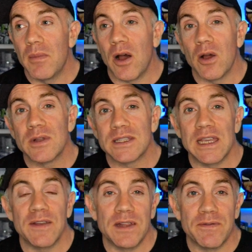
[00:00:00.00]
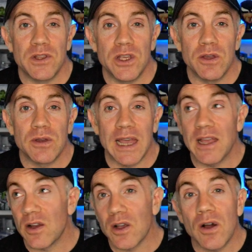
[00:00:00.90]
I would say if you live in the U K
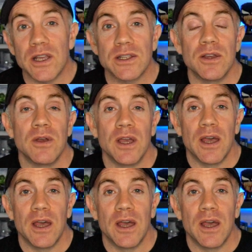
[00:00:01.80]
like I do,